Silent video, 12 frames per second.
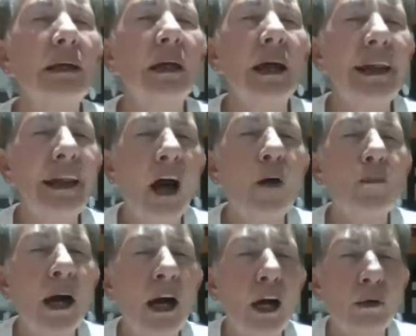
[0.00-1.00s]
Allow
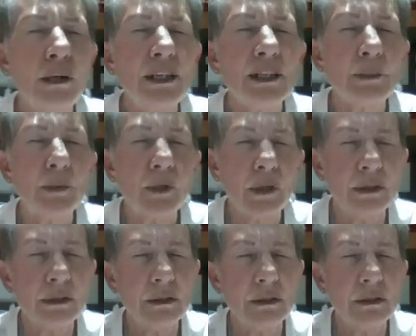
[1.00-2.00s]
my Holy Spirit
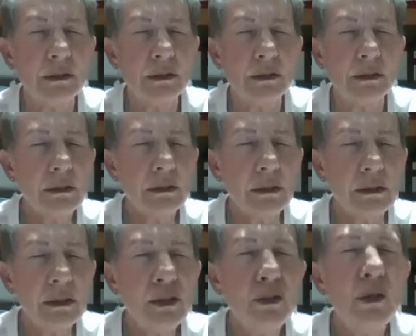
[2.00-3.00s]

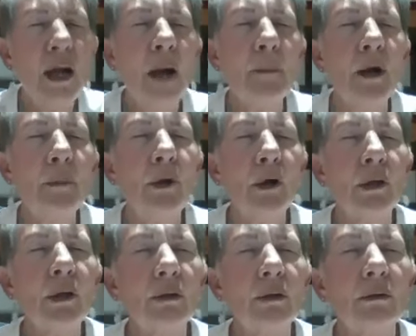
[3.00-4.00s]
to come
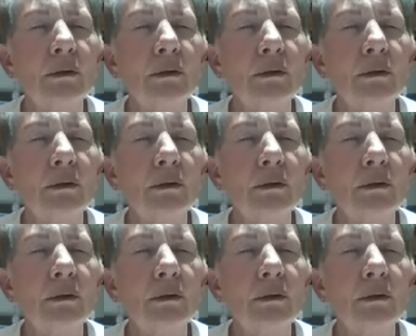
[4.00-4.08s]
upon you.